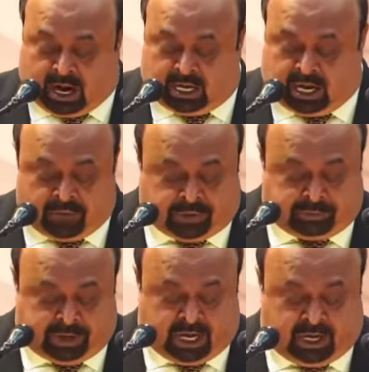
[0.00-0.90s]
and
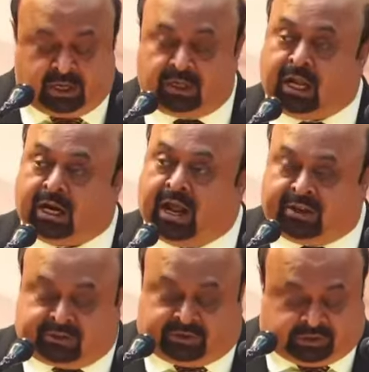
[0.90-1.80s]
every being that
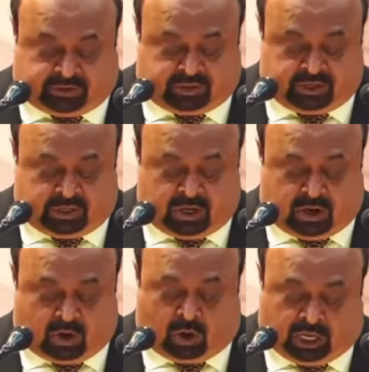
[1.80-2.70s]
exists
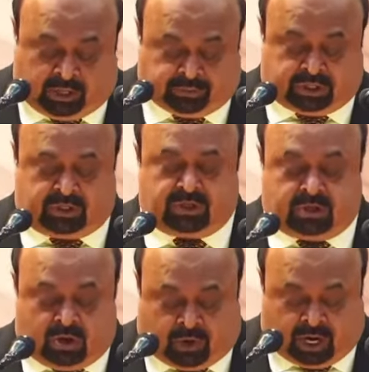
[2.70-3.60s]
or lives.
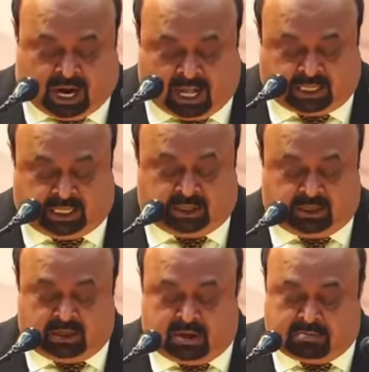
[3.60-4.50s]
For Gandhi,
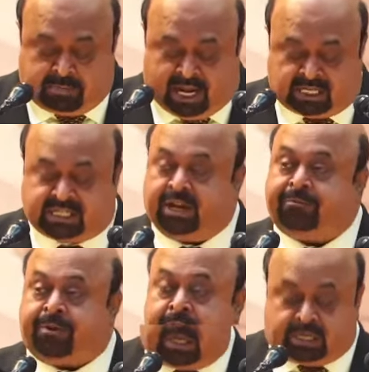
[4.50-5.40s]
man's
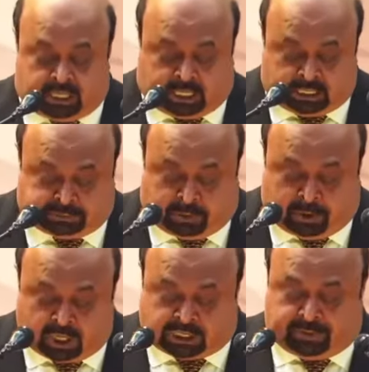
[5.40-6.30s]
effort and
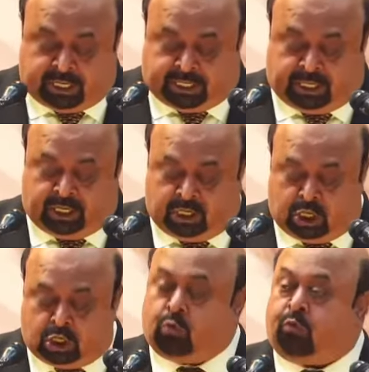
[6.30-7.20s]
responsibility
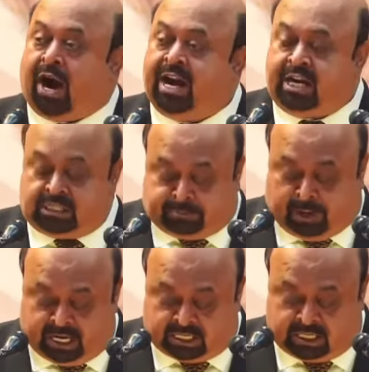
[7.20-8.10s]
to find his
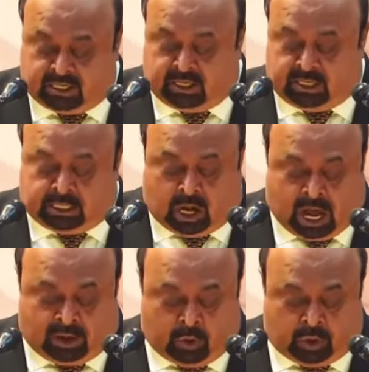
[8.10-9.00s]
place in the
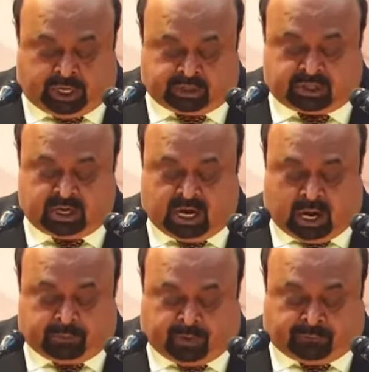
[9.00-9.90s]
harmonious
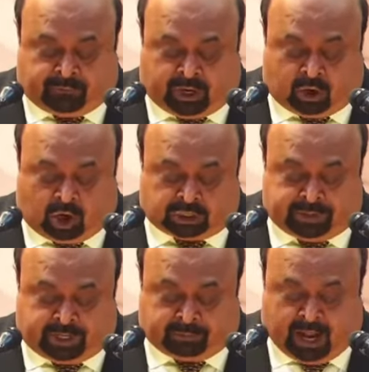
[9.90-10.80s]
and perfect
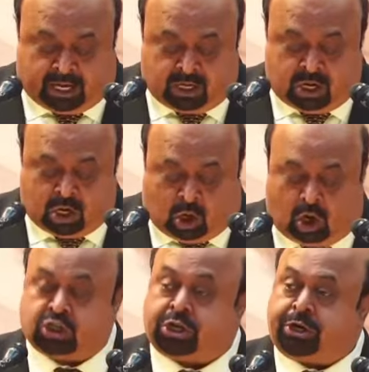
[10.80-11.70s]
cosmic plan
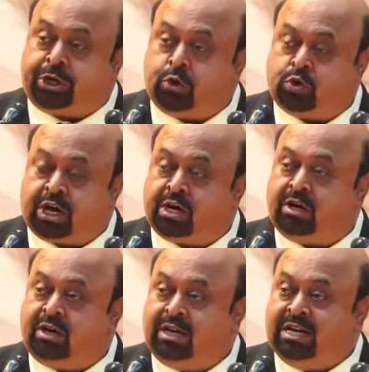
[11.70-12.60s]
constituted
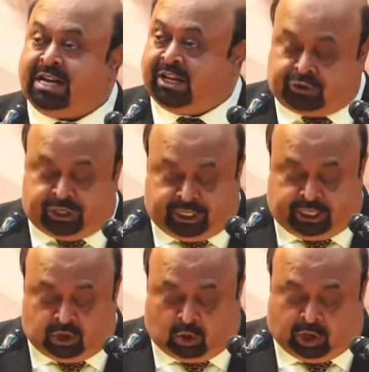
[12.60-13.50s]

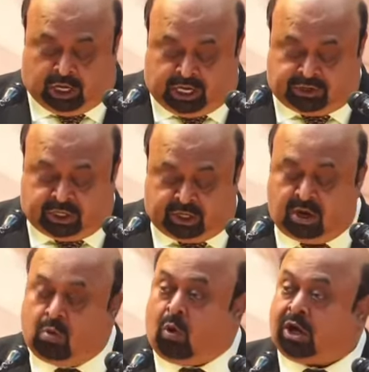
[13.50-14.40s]
destiny or religion,
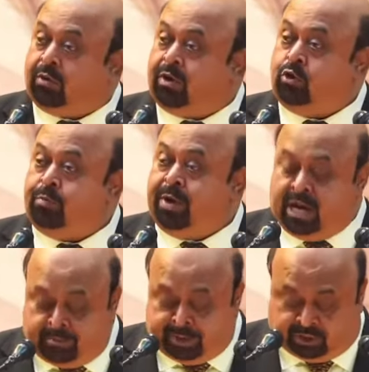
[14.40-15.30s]
whatever you may
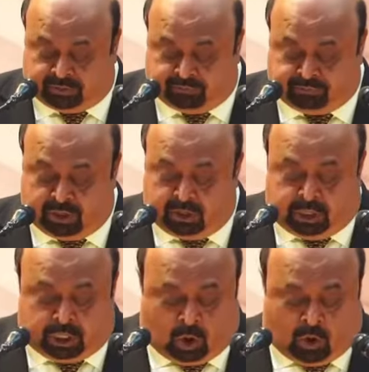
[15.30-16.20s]
name it.
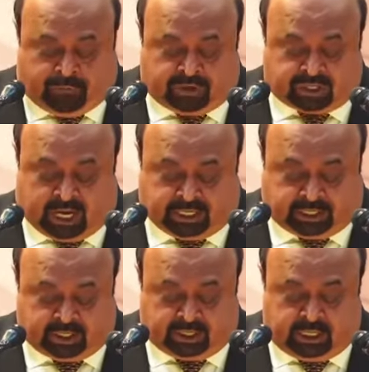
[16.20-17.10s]
He often
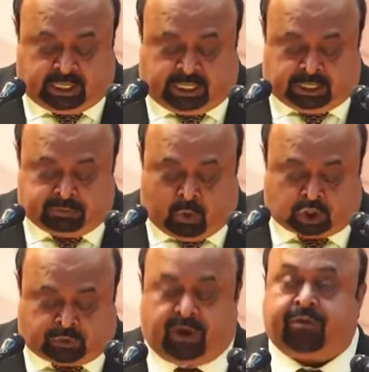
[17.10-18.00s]
cited his
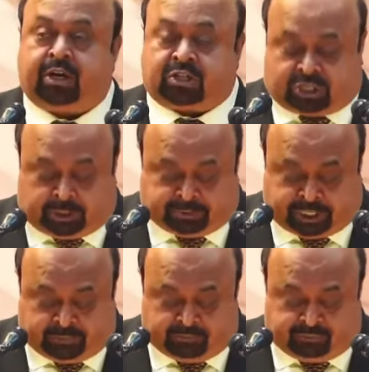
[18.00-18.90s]
most favorite
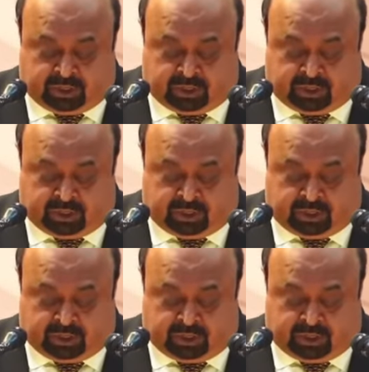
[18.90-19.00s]
scripture,